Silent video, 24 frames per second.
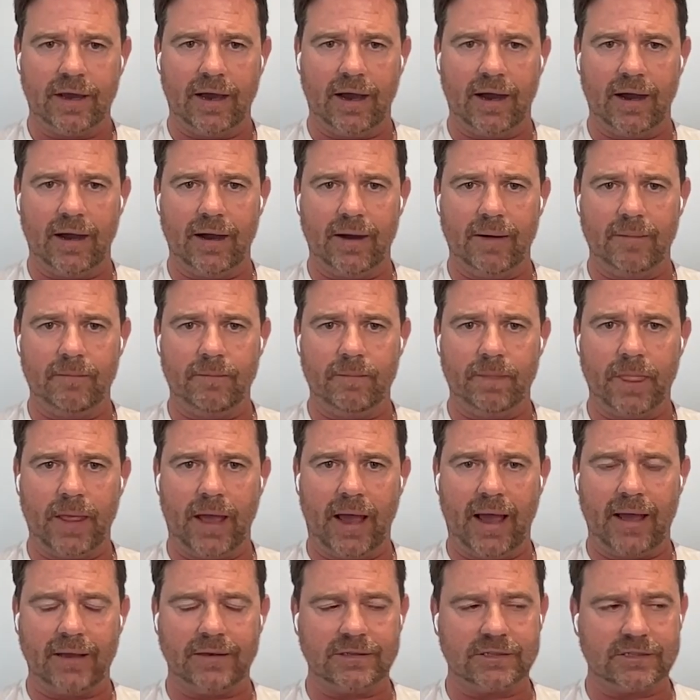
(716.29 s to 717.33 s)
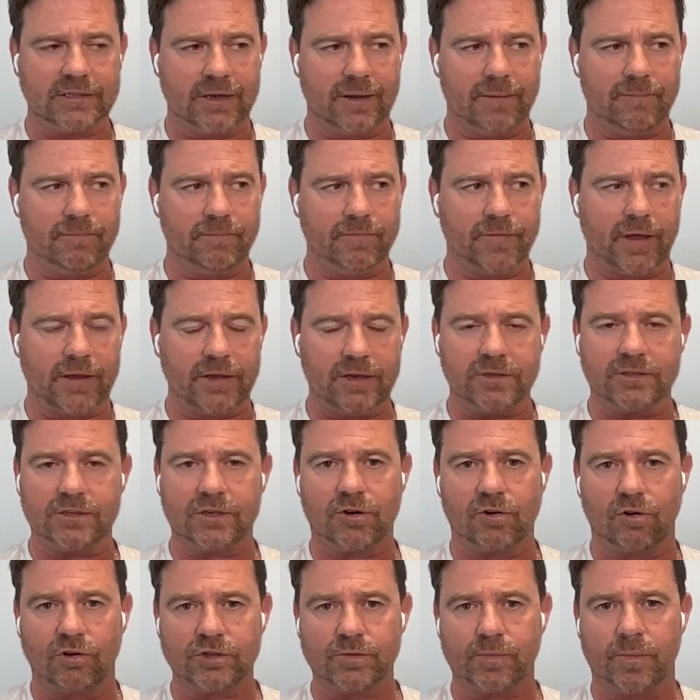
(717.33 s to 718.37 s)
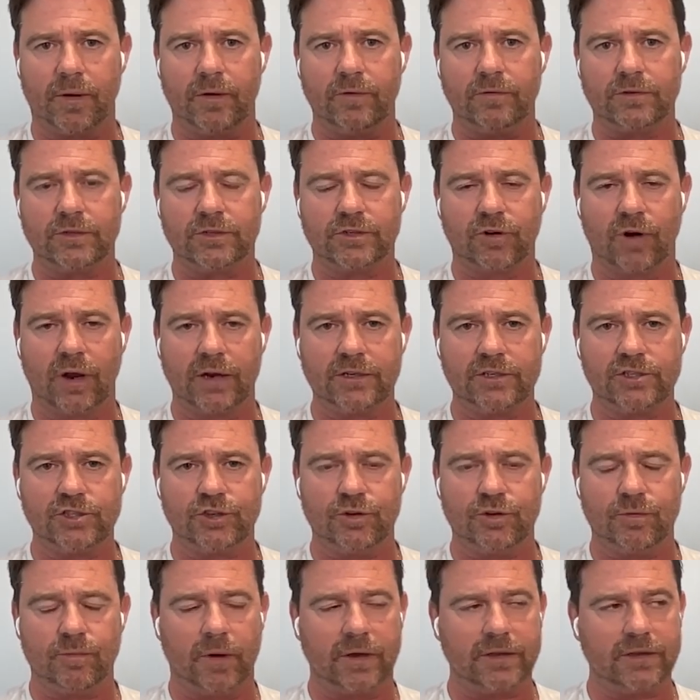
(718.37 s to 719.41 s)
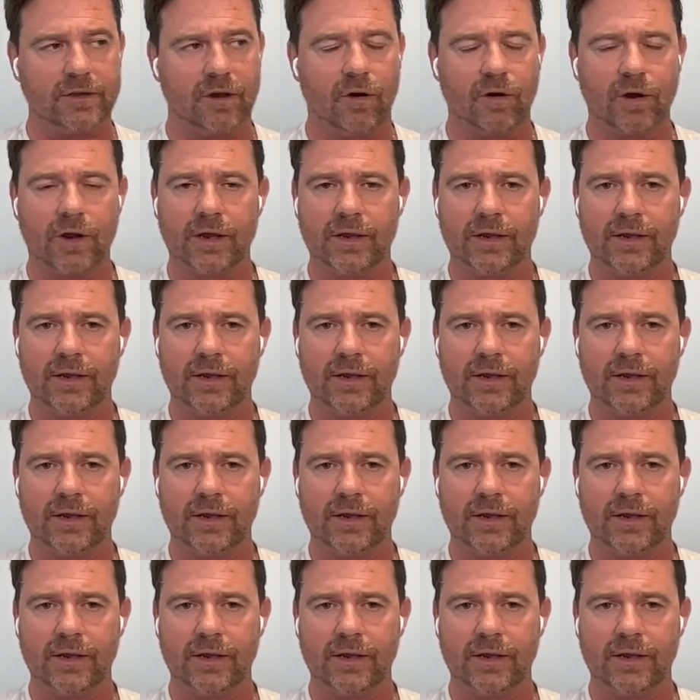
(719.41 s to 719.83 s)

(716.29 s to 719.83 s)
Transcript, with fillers: Um, and um, they used a crossbow to try and shoot my dog.